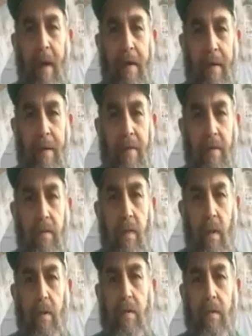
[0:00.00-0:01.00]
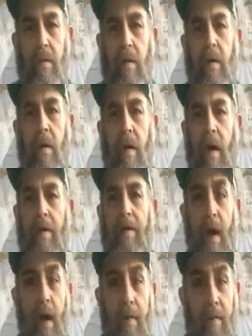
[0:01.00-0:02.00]
Make this Sukkot a
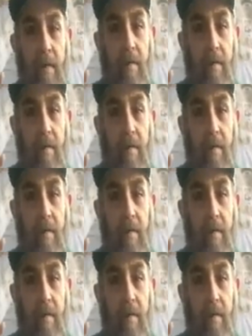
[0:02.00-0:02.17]
time